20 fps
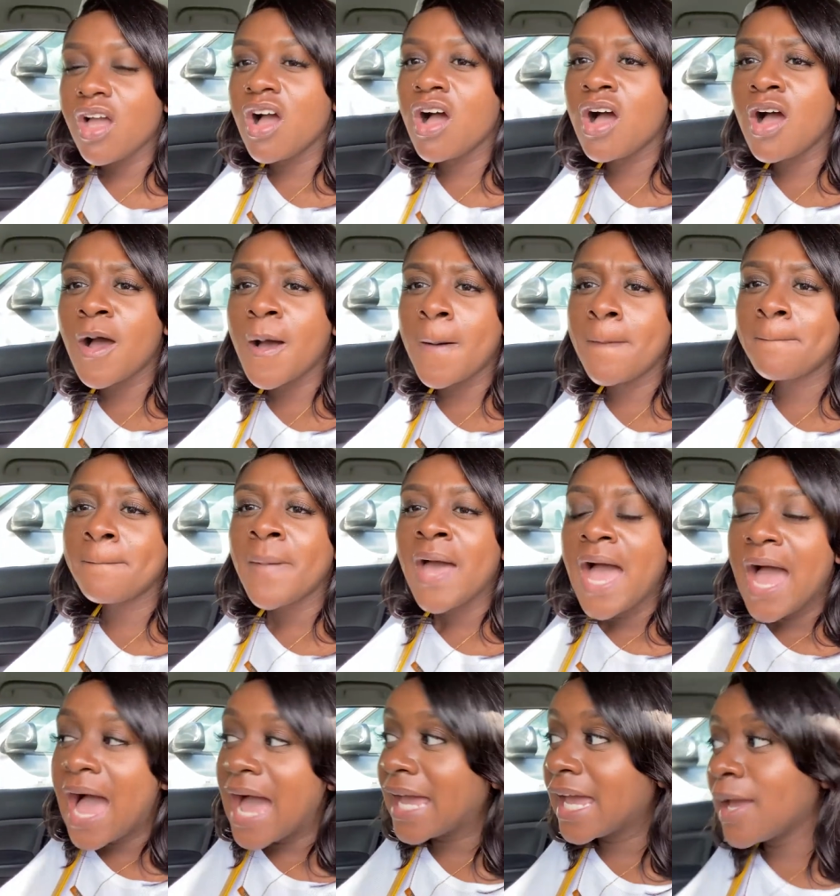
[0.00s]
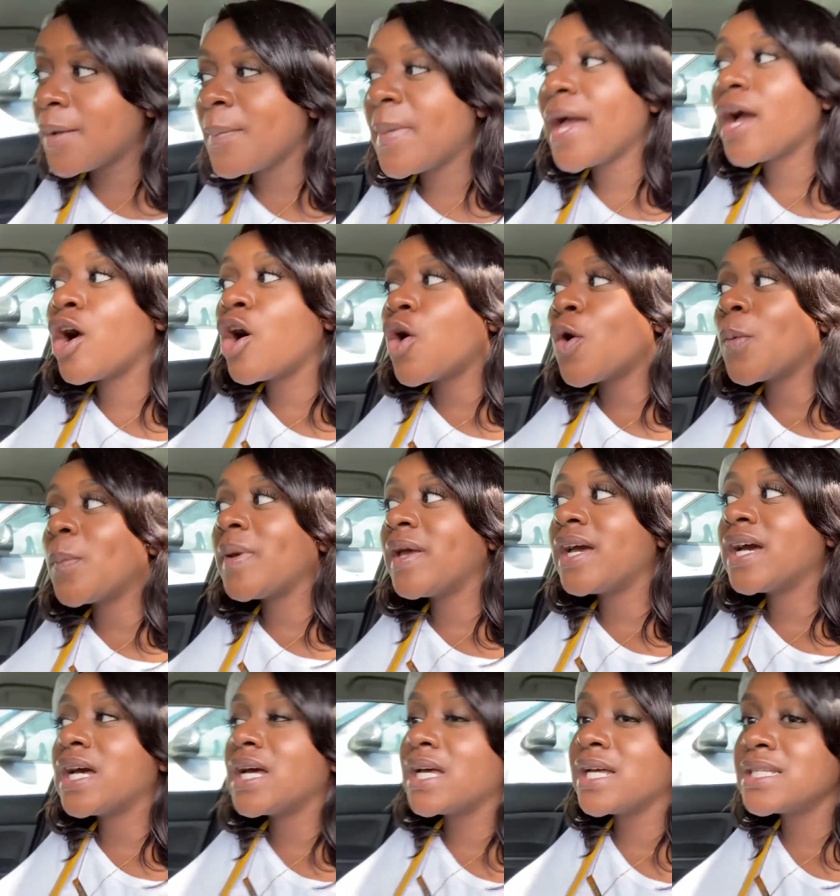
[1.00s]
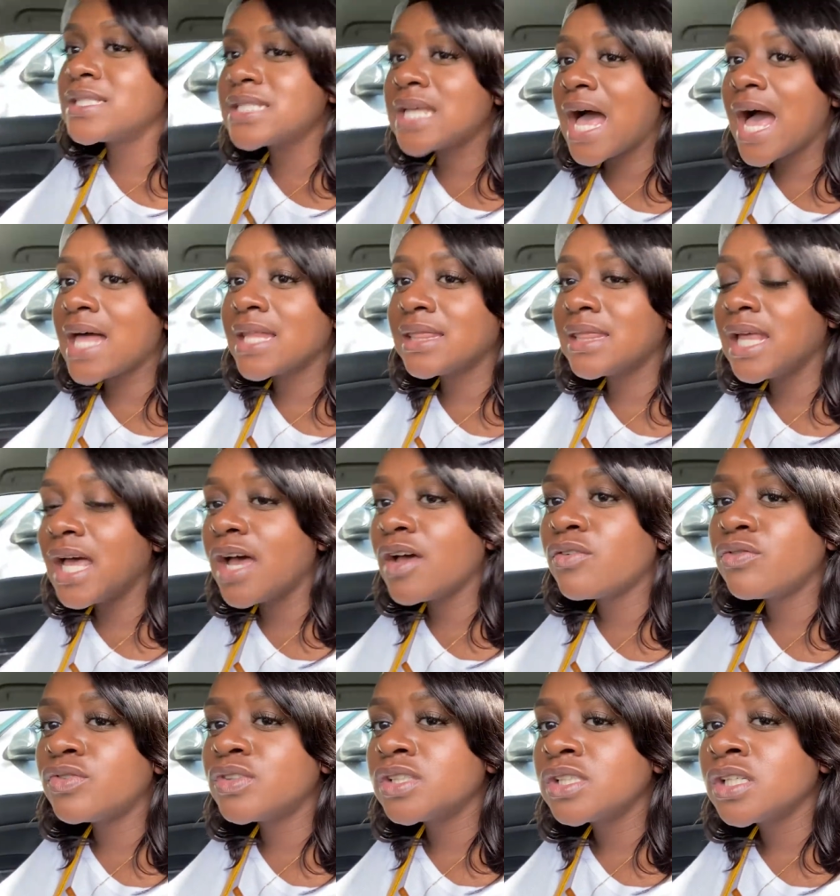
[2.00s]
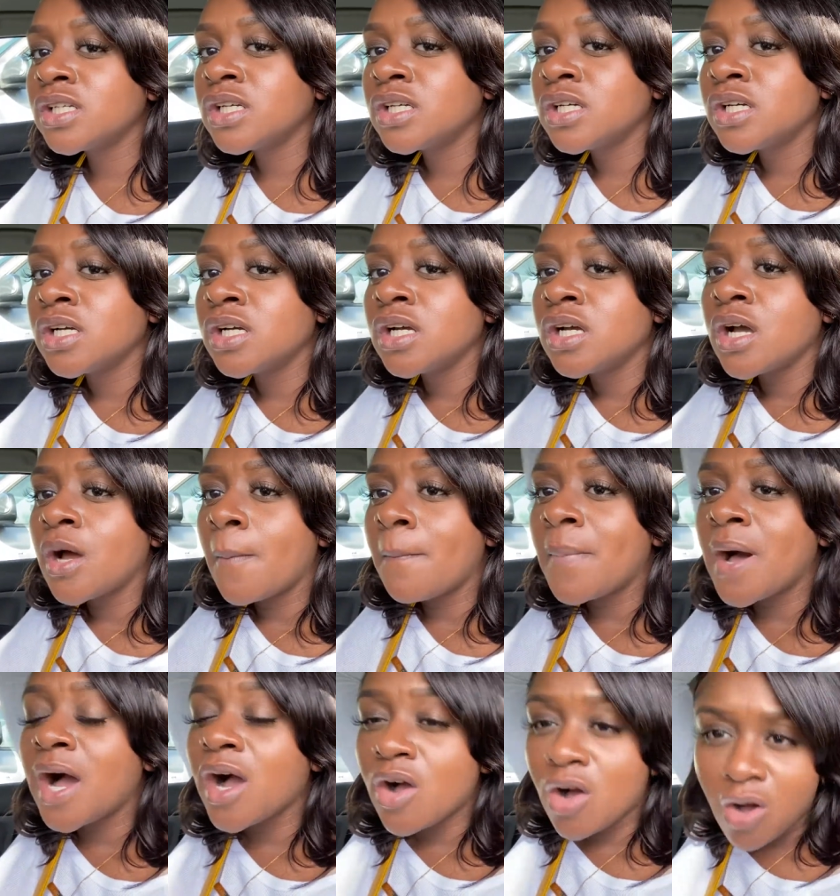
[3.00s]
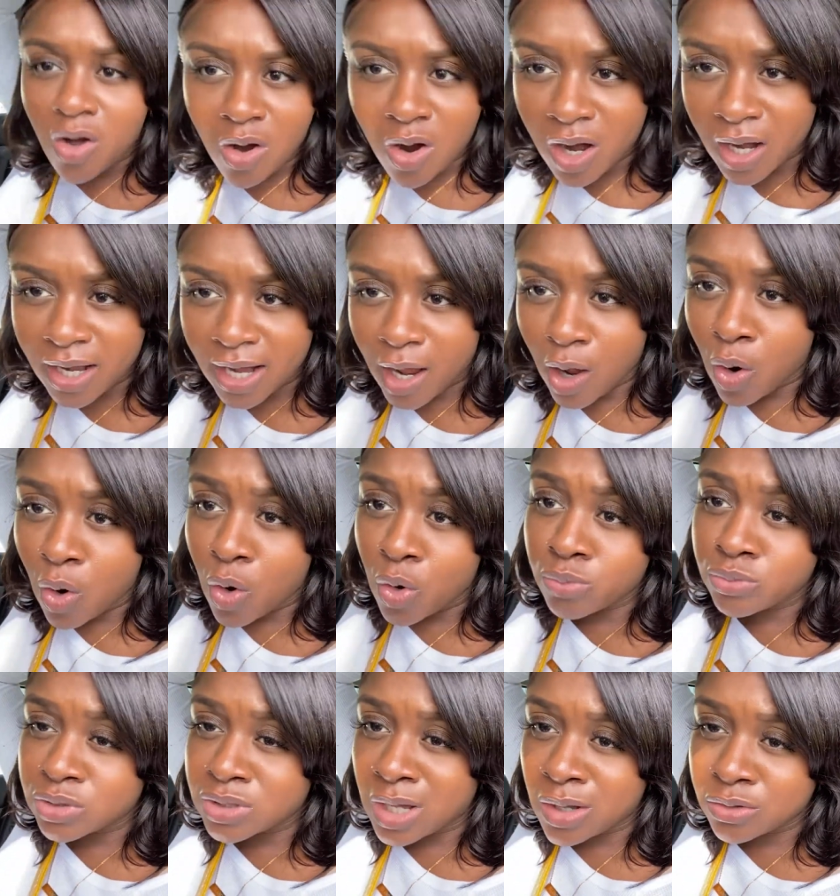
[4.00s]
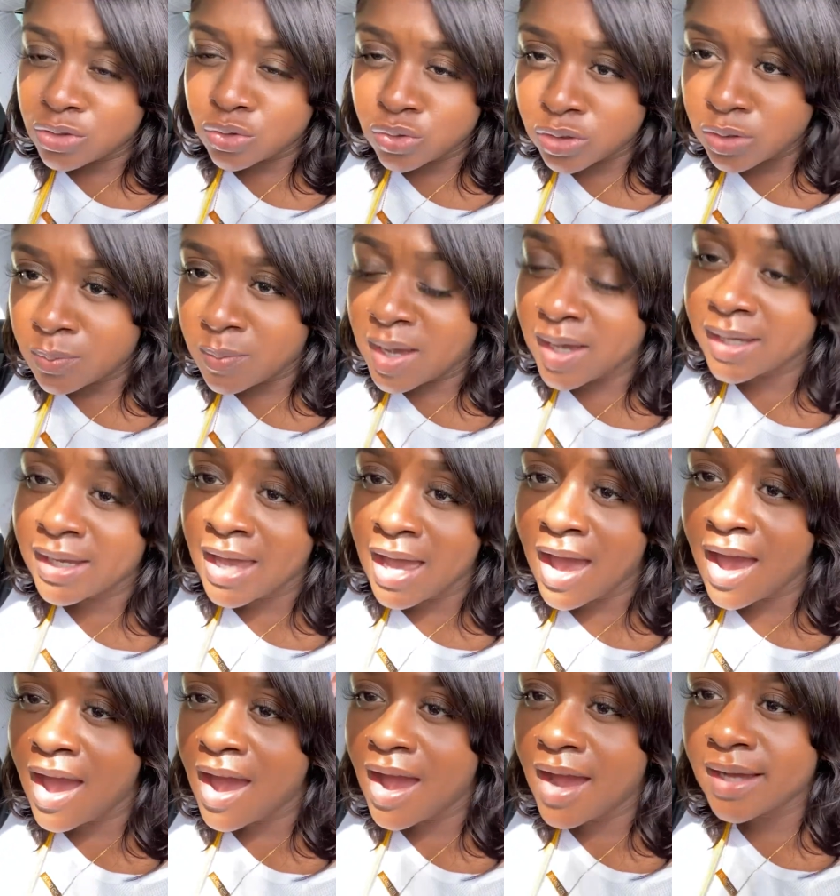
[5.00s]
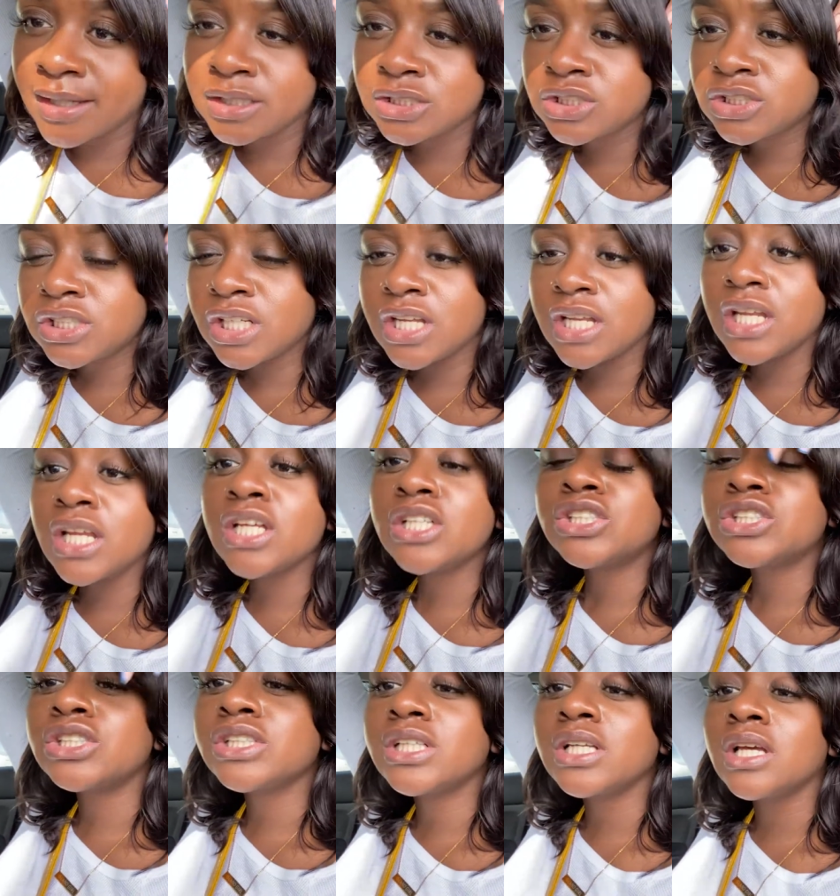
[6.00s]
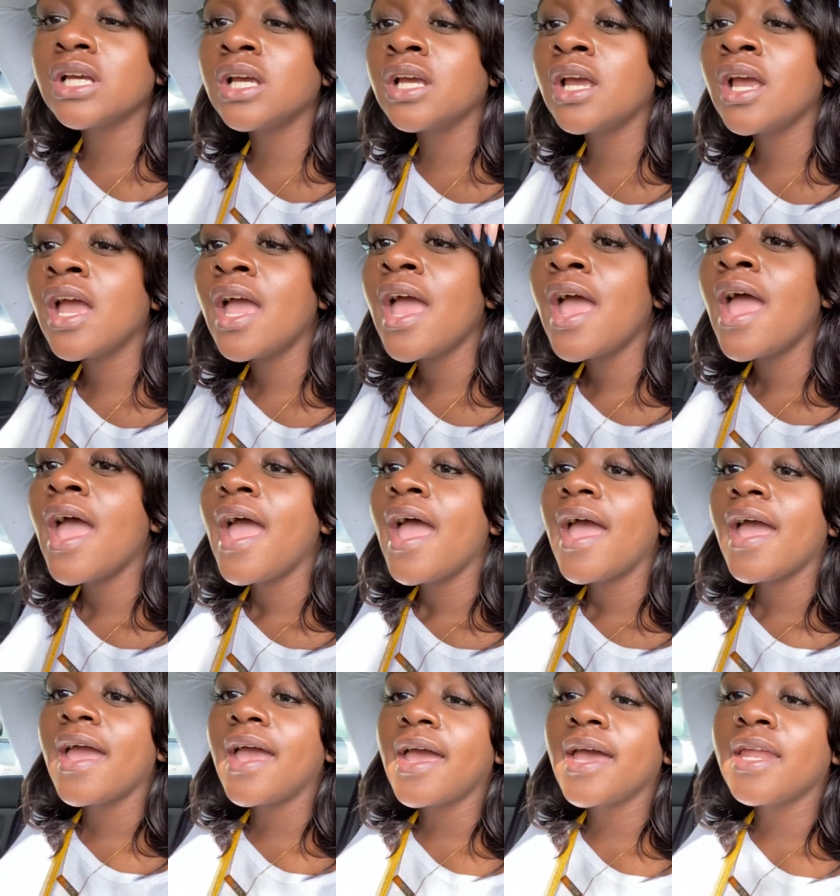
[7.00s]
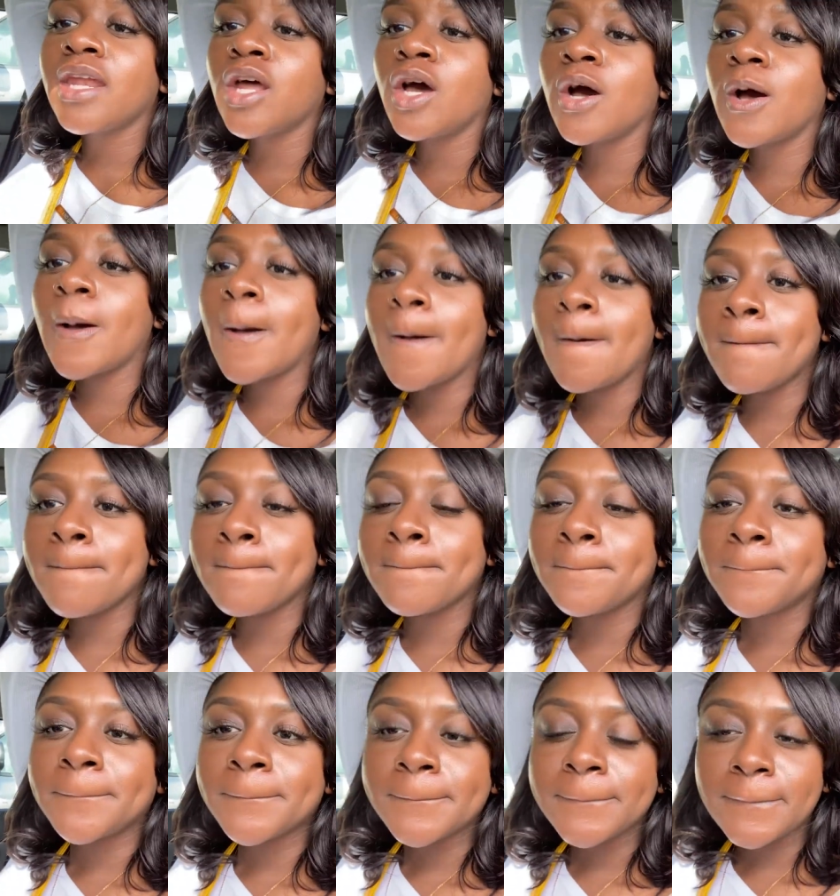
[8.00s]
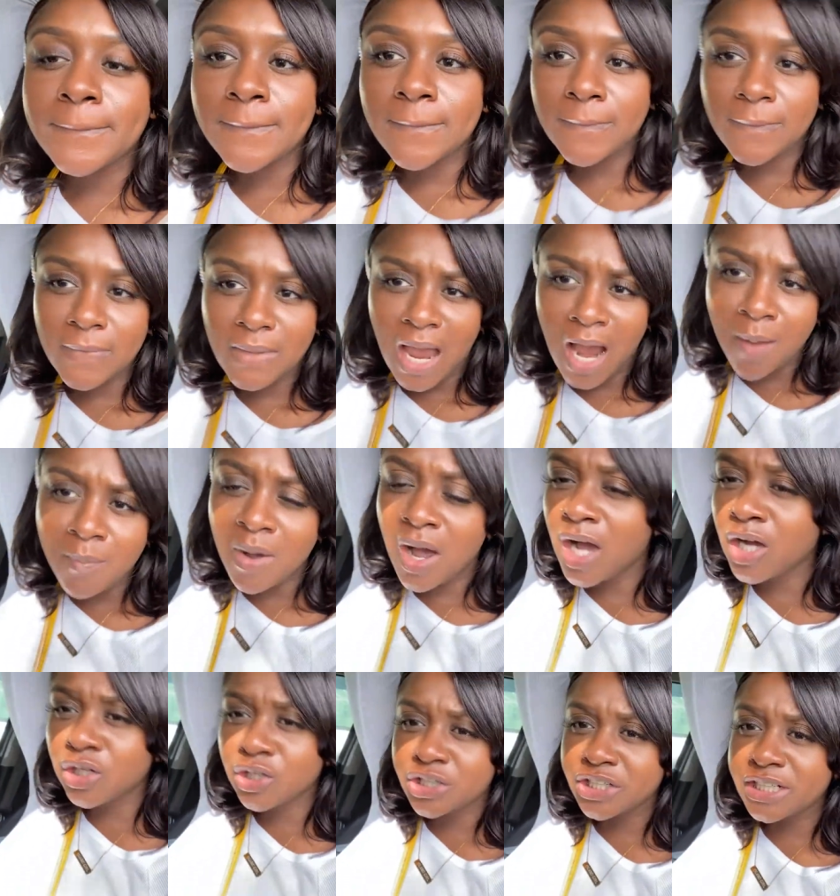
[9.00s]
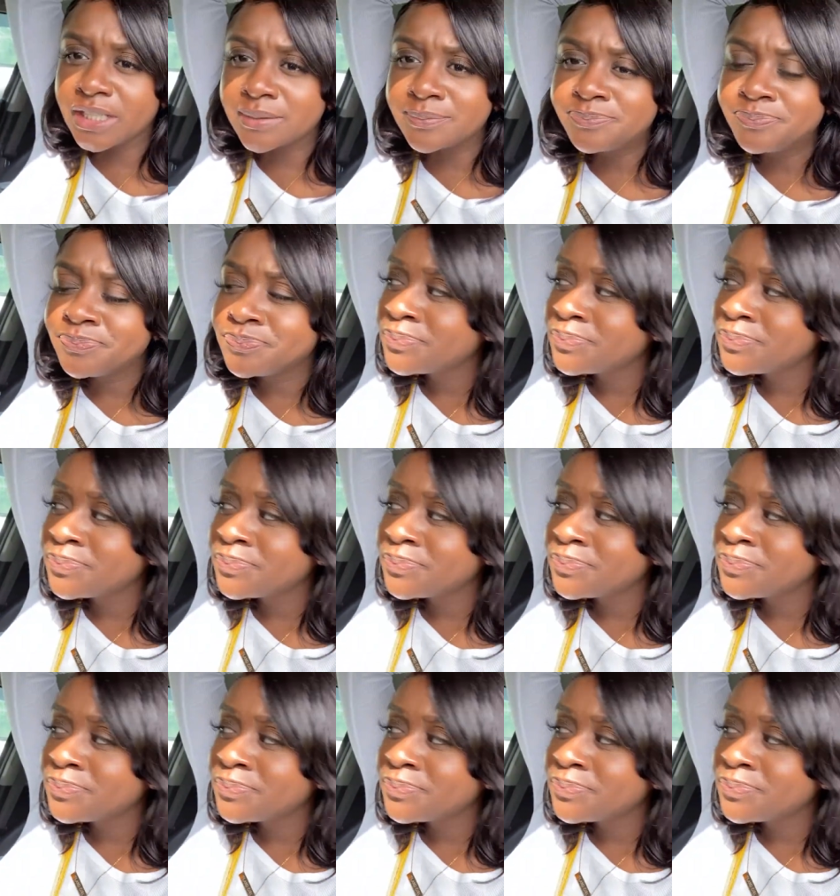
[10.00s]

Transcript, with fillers: Um, I came back home because I left my card at home, so I was using my cash initially and um I'm hungry.